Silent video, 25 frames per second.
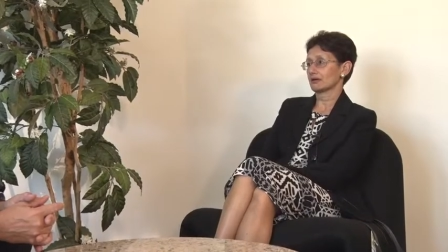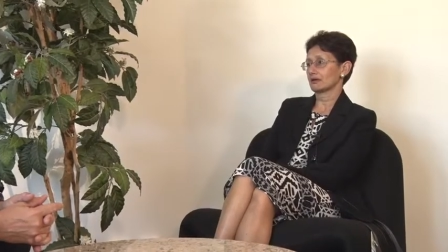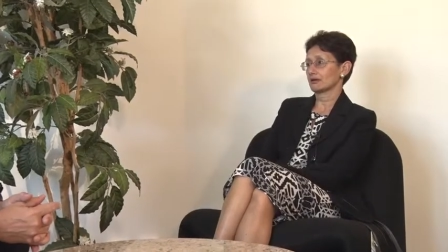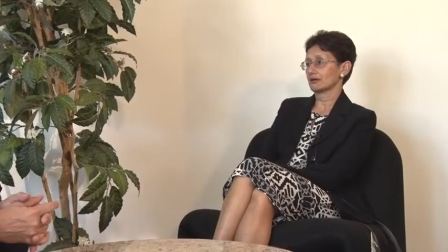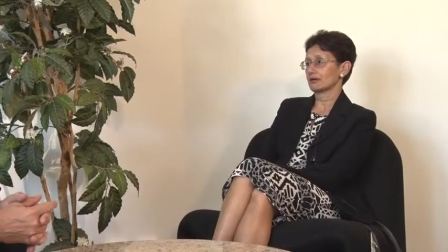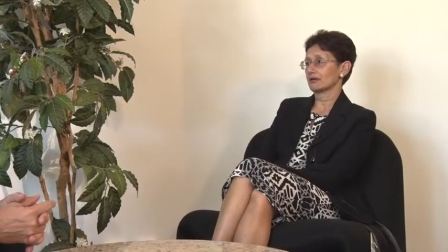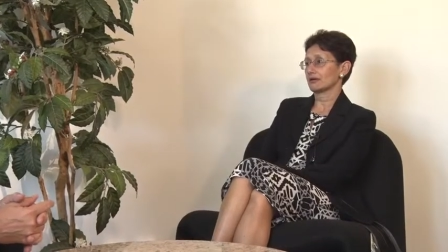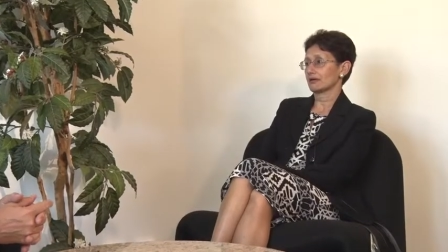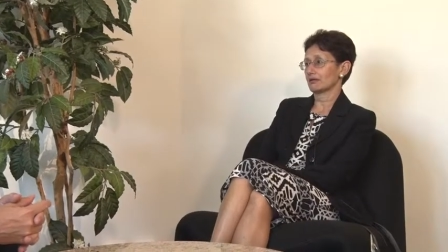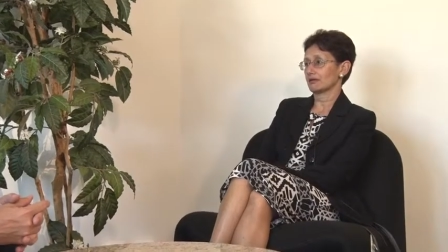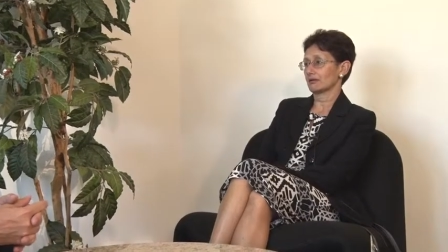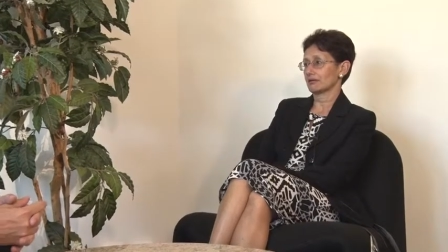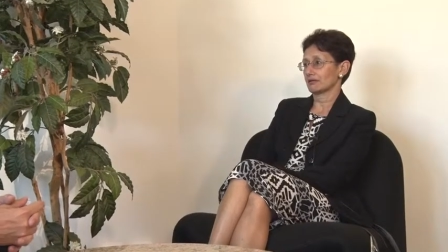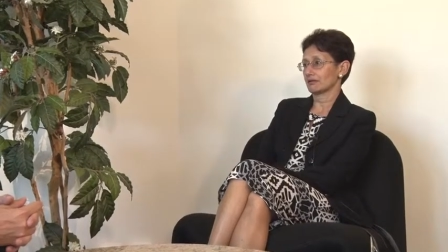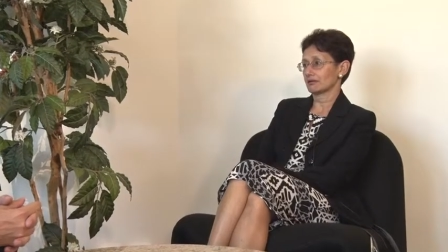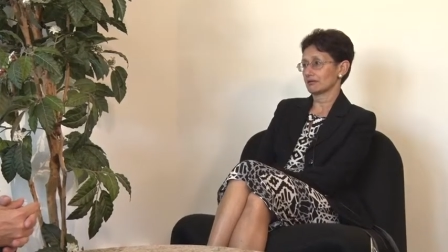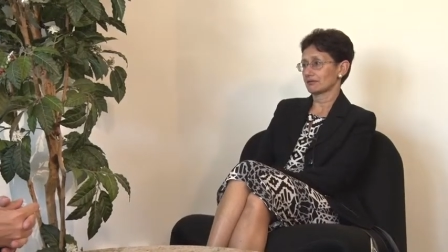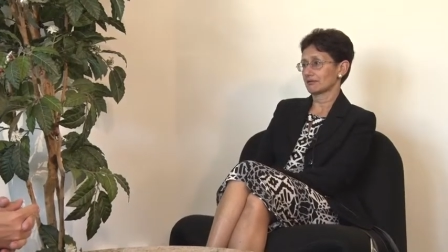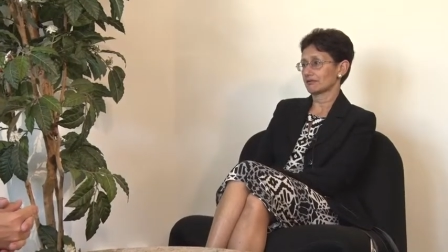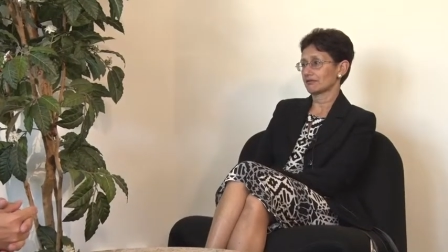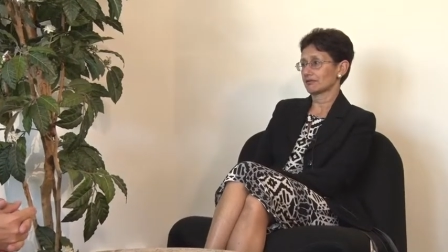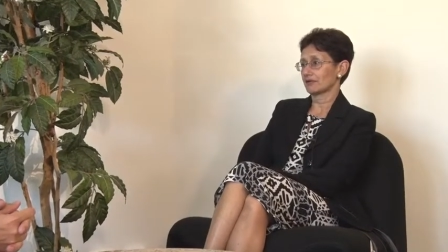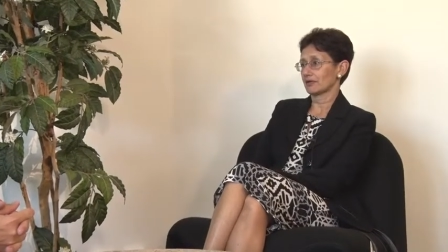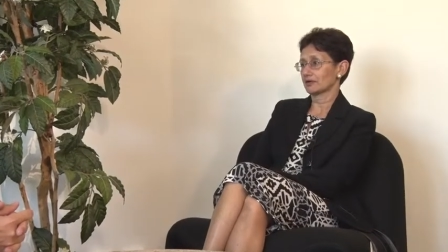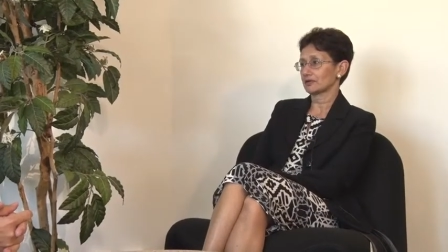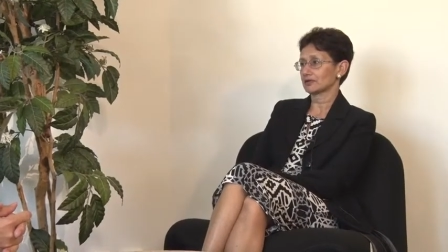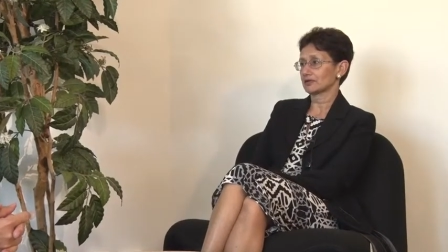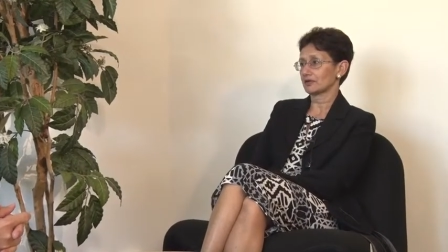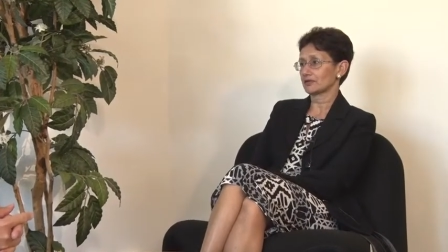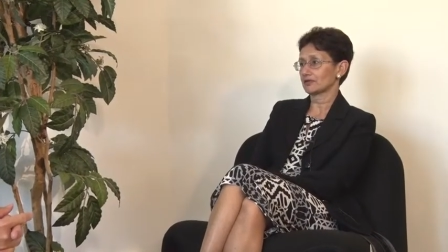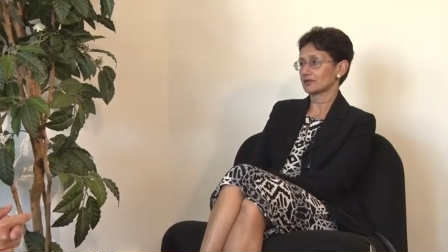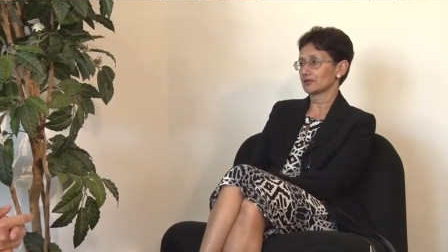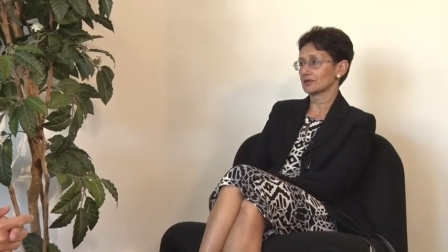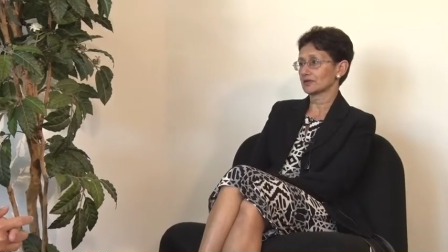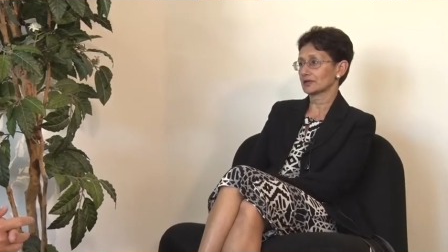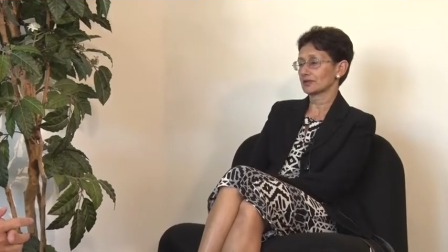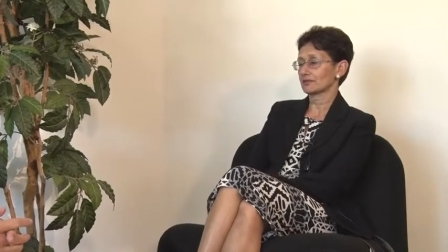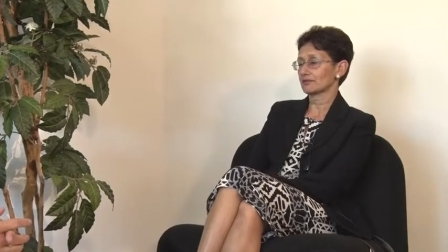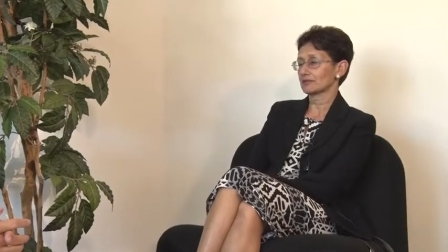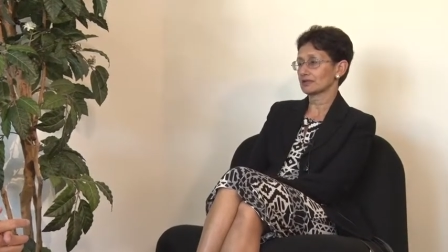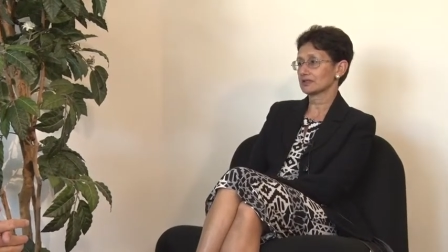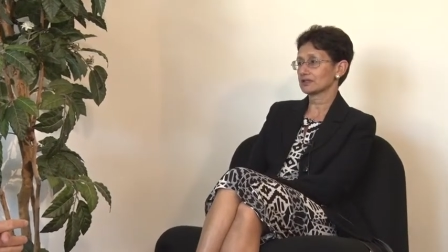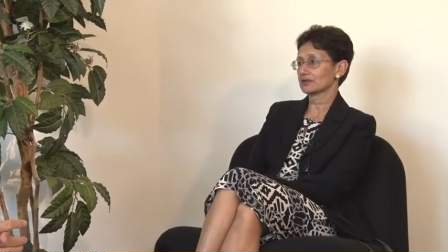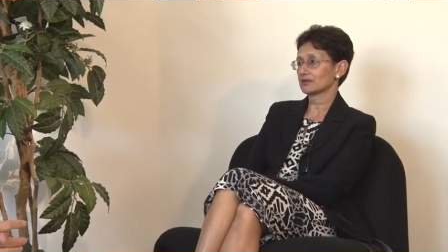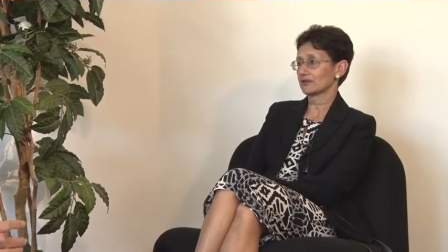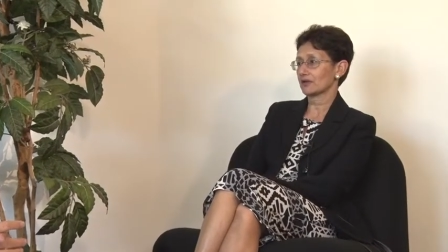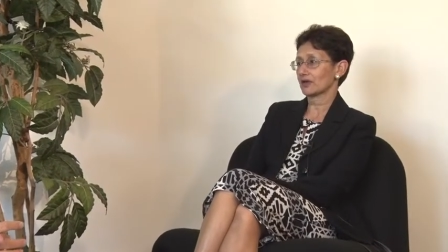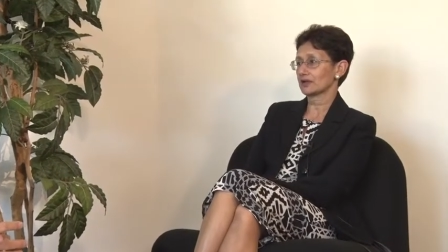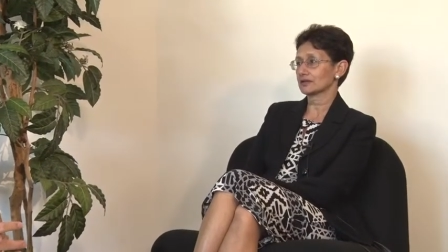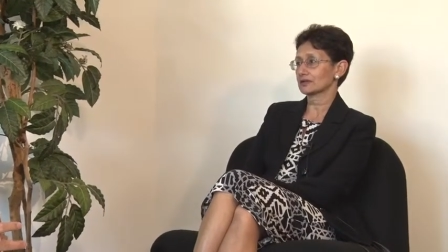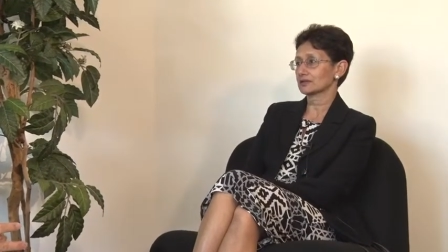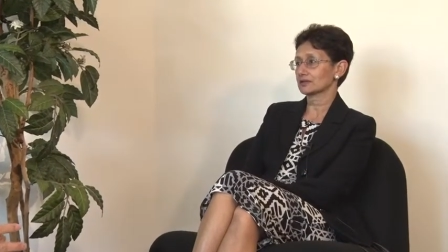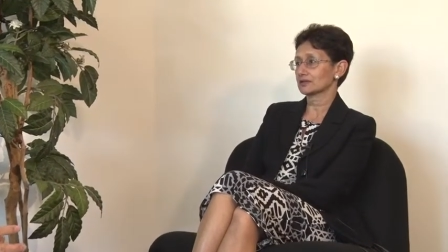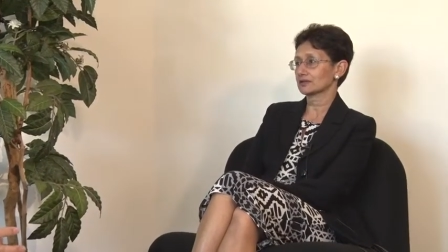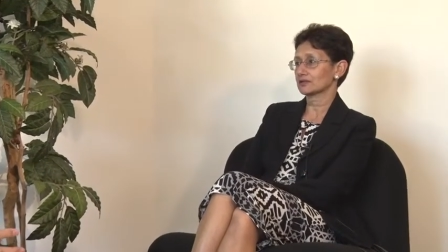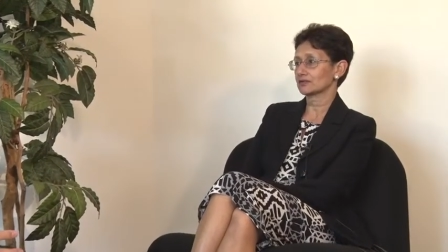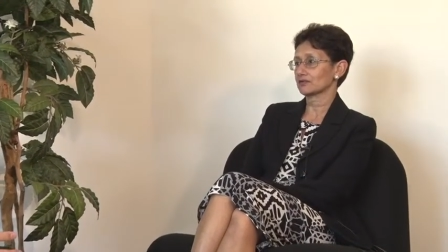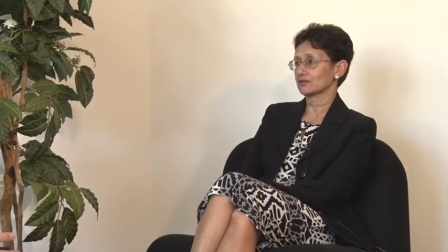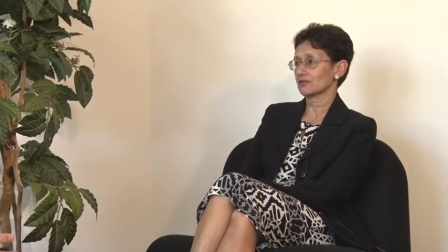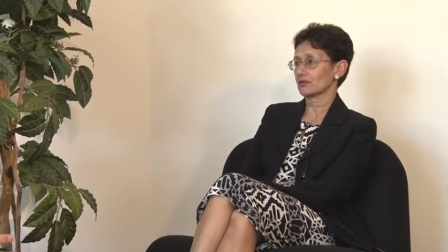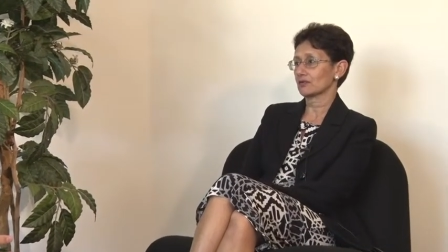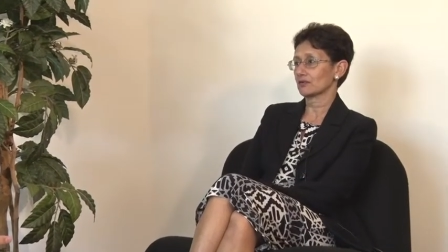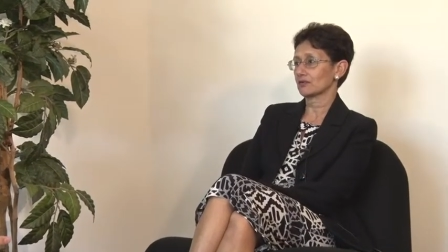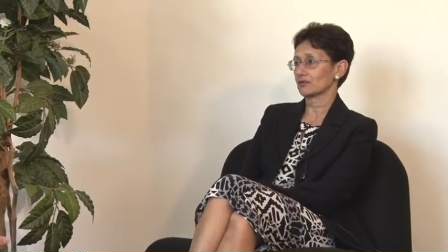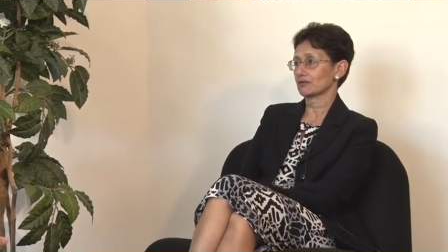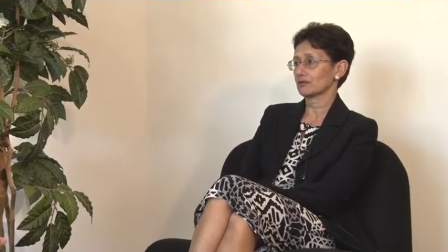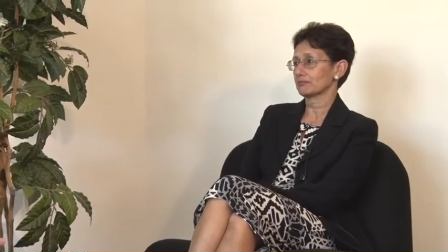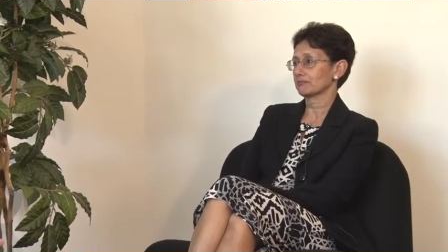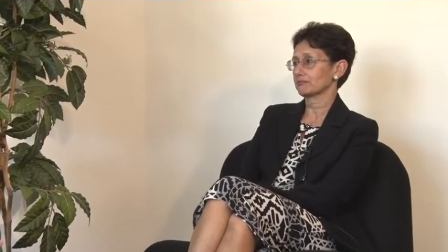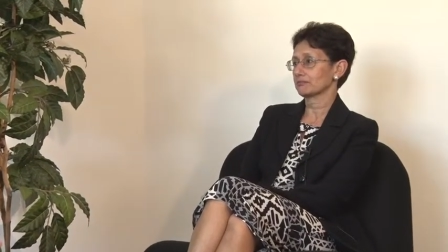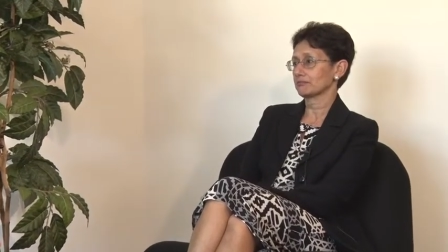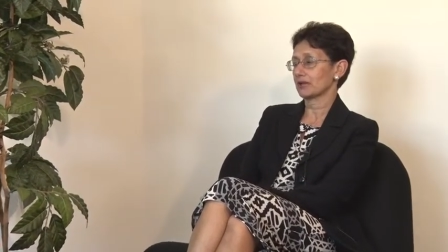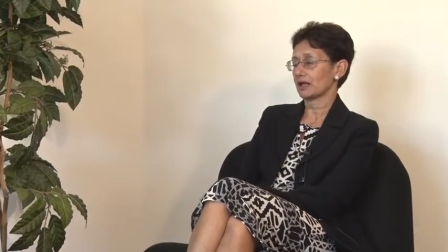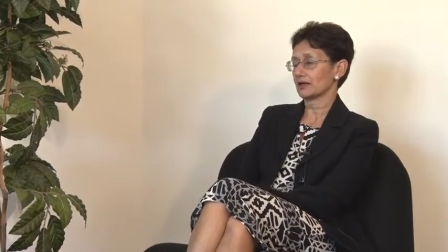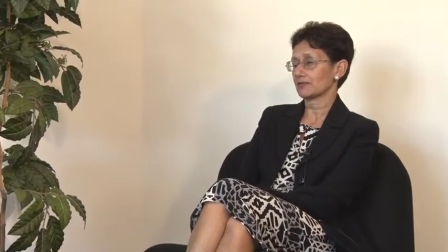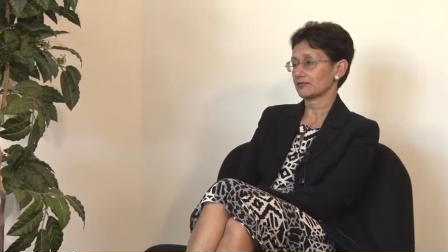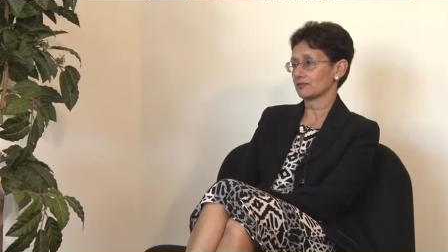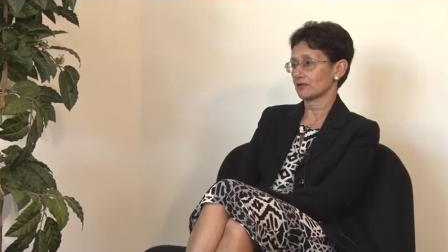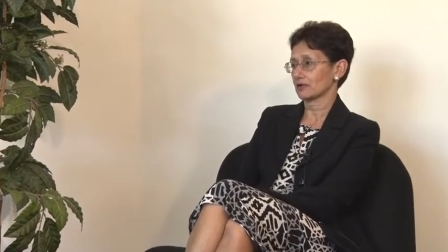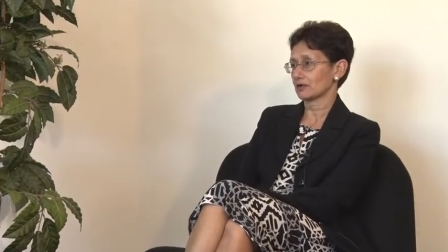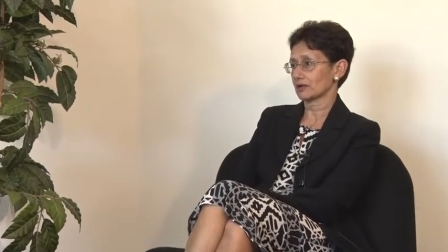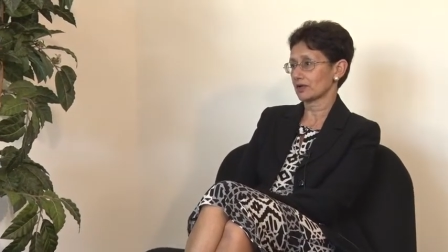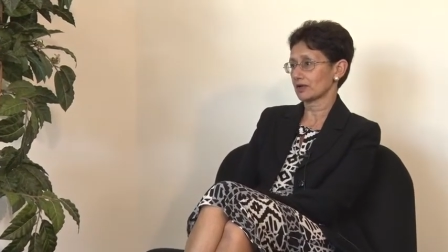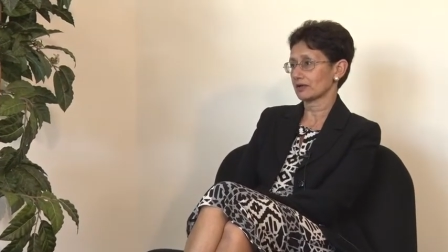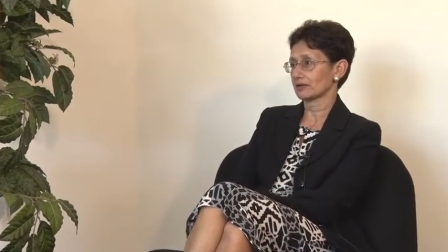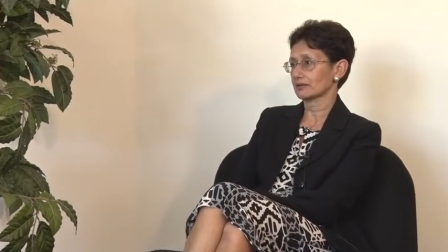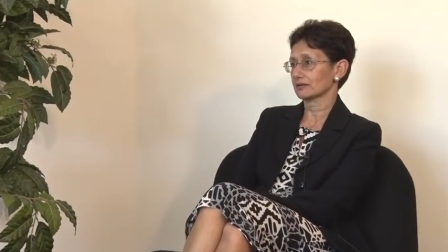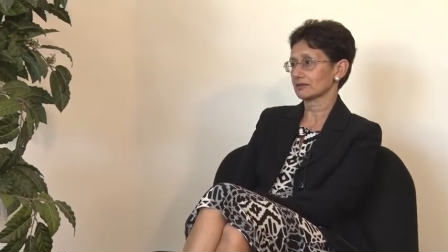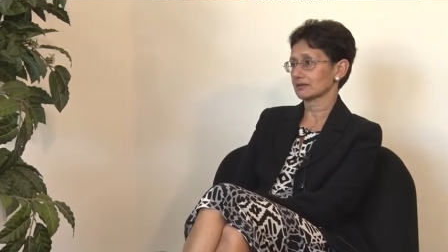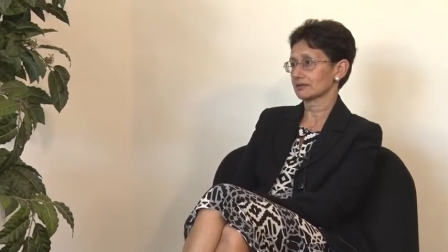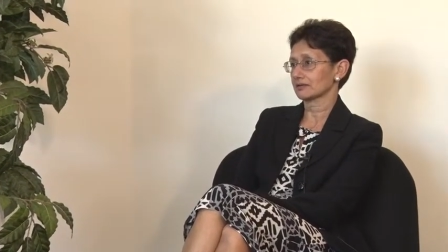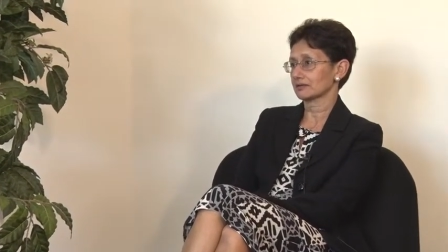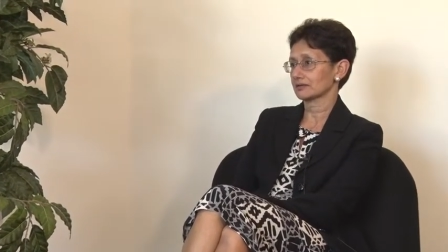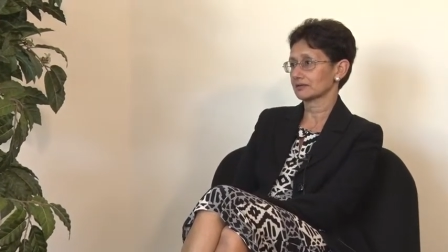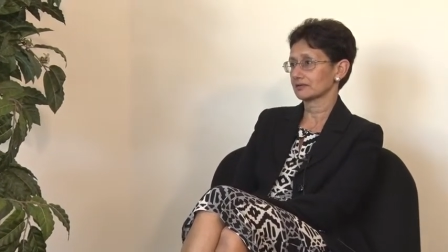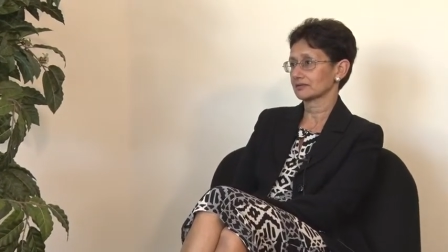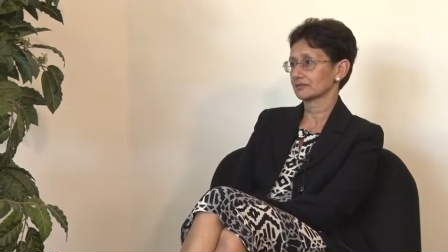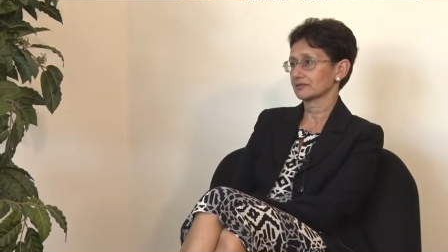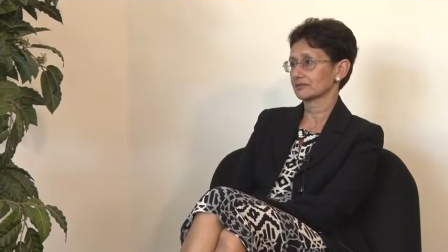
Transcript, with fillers: are very definitely risk factors for lifelong health.